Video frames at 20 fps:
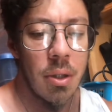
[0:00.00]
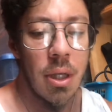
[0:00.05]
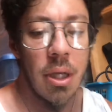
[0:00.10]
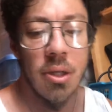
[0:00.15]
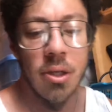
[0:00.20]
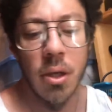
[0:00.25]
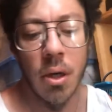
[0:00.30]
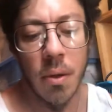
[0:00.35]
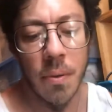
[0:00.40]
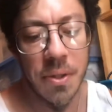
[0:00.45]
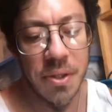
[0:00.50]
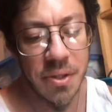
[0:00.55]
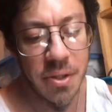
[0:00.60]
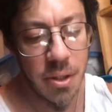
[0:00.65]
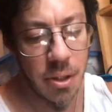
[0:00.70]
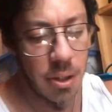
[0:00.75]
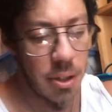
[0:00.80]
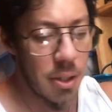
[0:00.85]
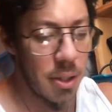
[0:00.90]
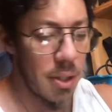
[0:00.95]
it's always
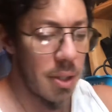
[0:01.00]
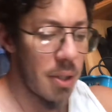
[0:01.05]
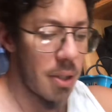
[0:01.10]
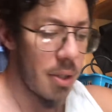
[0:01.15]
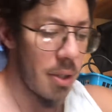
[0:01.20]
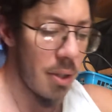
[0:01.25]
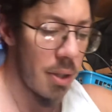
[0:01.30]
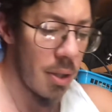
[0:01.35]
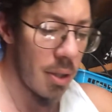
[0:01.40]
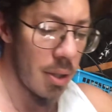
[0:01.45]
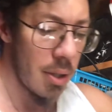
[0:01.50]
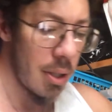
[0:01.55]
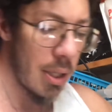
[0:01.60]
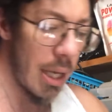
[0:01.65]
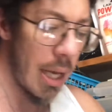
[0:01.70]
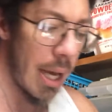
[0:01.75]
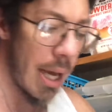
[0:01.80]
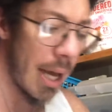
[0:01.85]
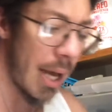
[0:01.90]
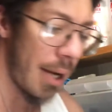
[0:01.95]
good.
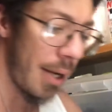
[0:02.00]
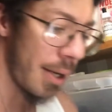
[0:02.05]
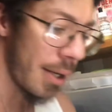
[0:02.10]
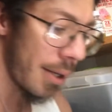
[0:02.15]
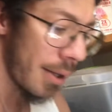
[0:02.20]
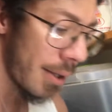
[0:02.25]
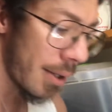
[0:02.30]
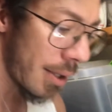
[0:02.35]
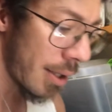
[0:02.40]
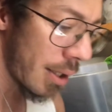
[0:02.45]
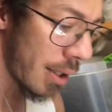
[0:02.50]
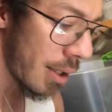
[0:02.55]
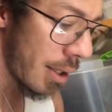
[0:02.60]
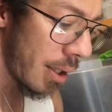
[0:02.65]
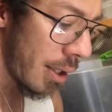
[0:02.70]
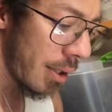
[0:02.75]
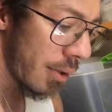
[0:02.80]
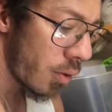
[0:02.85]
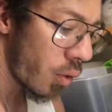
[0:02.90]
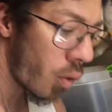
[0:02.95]
And
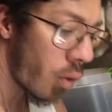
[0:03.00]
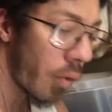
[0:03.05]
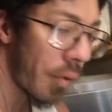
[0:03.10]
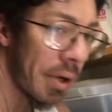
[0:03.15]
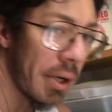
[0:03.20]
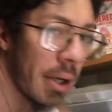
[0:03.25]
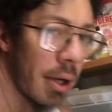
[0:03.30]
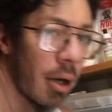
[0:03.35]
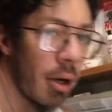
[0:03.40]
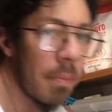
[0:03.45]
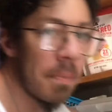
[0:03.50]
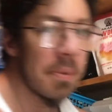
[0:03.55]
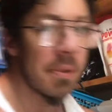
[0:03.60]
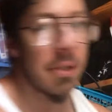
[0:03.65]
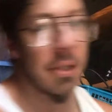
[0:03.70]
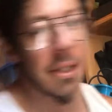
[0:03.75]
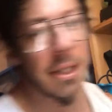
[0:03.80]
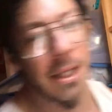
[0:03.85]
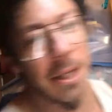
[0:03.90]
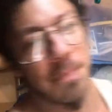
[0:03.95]
taurine helps
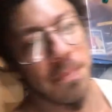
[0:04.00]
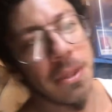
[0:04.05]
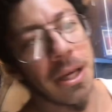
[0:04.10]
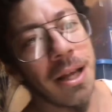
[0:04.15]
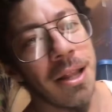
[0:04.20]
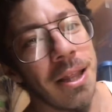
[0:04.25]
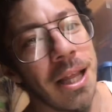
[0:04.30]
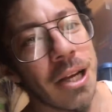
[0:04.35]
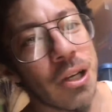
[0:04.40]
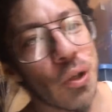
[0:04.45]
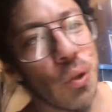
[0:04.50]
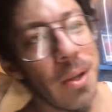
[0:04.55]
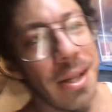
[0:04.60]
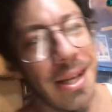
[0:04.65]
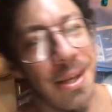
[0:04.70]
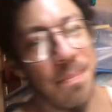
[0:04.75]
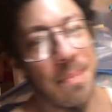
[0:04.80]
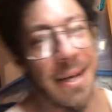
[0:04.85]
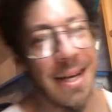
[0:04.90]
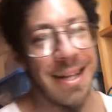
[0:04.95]
to keep the
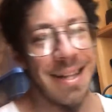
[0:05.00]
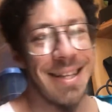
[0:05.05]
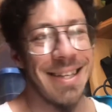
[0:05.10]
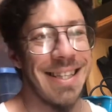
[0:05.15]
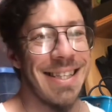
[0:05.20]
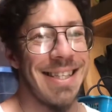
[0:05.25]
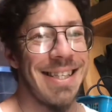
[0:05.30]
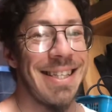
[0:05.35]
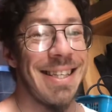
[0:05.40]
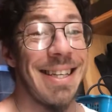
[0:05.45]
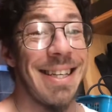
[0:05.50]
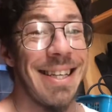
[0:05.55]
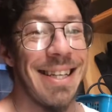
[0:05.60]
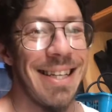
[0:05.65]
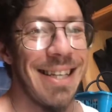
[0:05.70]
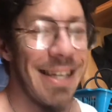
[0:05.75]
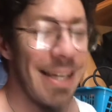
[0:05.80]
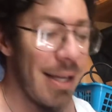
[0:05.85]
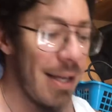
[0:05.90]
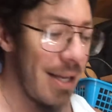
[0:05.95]
electrolyte balance.
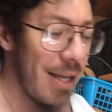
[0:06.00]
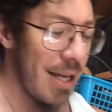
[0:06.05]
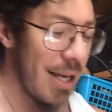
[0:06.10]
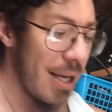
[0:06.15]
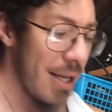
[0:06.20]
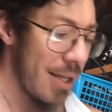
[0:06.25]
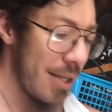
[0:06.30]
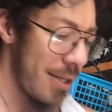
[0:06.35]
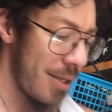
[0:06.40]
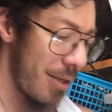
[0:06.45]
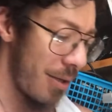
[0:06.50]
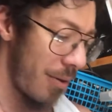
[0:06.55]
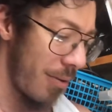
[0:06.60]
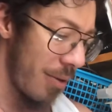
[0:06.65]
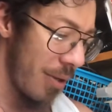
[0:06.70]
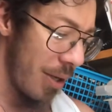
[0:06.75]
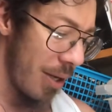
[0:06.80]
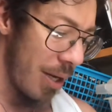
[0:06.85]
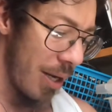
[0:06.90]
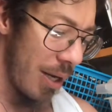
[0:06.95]
So
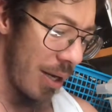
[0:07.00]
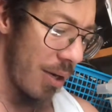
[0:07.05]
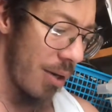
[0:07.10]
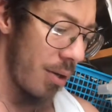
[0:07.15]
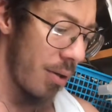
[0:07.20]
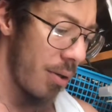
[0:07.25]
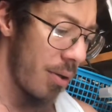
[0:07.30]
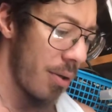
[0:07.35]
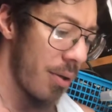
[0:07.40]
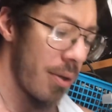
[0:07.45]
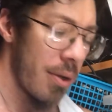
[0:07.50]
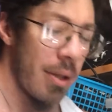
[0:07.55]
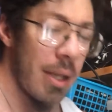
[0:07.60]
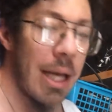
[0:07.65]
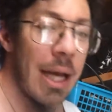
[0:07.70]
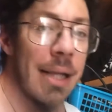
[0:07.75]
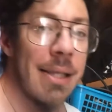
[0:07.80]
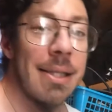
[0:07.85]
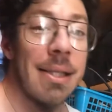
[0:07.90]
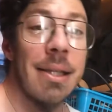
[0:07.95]

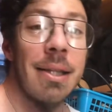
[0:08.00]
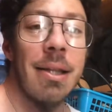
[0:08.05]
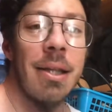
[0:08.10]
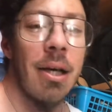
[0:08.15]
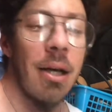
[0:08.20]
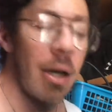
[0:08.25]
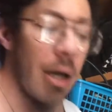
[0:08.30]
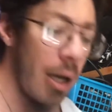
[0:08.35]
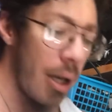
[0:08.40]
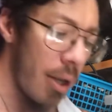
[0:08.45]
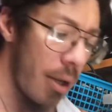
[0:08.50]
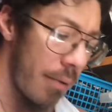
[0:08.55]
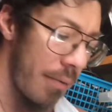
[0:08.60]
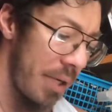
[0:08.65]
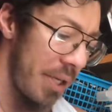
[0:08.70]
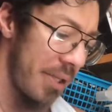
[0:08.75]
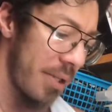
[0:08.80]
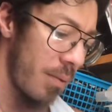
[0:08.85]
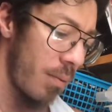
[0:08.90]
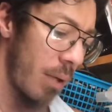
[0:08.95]
that's the other
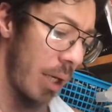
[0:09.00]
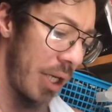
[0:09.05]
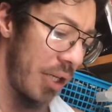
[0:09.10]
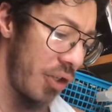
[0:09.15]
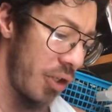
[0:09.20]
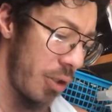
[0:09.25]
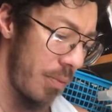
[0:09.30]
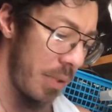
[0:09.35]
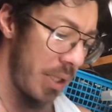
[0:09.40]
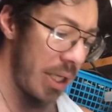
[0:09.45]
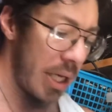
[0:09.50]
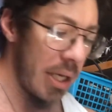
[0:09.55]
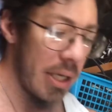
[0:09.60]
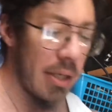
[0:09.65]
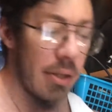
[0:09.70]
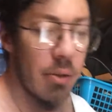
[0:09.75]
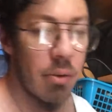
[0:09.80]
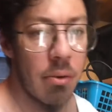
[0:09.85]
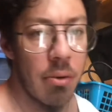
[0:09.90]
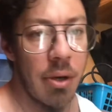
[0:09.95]
reason why you should be
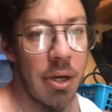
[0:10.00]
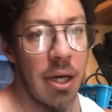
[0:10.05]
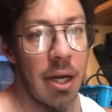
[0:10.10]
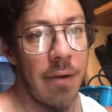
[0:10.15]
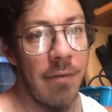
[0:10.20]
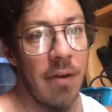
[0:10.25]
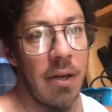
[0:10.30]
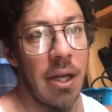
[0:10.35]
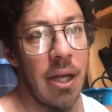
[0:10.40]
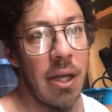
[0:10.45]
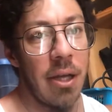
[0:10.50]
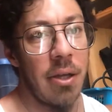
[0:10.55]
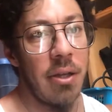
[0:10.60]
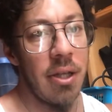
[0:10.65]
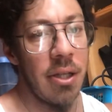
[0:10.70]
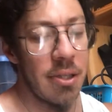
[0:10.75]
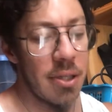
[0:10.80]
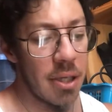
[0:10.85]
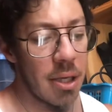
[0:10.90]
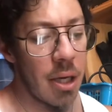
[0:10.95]
taking taurine every day.
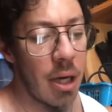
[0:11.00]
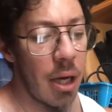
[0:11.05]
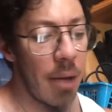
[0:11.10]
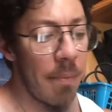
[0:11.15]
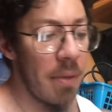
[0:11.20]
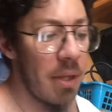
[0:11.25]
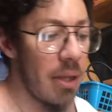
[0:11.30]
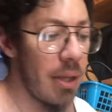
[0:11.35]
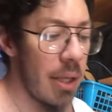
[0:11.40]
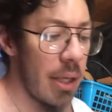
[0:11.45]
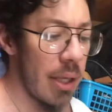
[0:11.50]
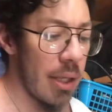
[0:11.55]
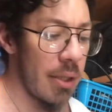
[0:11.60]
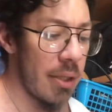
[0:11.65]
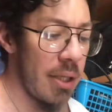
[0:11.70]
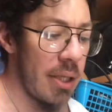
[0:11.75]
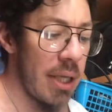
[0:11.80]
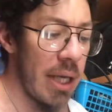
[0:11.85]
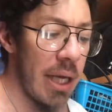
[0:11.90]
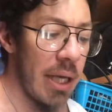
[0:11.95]
It's a common thing
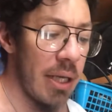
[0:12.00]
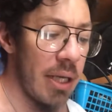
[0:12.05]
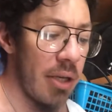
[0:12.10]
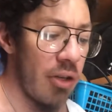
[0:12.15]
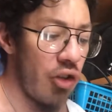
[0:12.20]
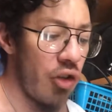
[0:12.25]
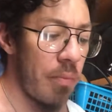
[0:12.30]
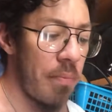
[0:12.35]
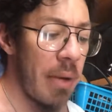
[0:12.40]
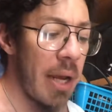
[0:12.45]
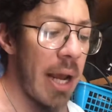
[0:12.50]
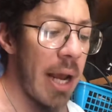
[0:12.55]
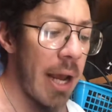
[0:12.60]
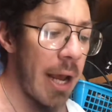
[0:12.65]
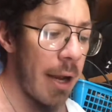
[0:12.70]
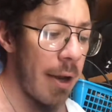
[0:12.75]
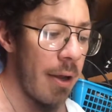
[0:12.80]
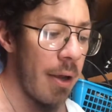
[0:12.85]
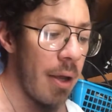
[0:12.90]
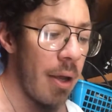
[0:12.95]
to take in
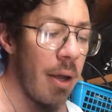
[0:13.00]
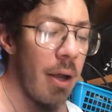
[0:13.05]
Japan,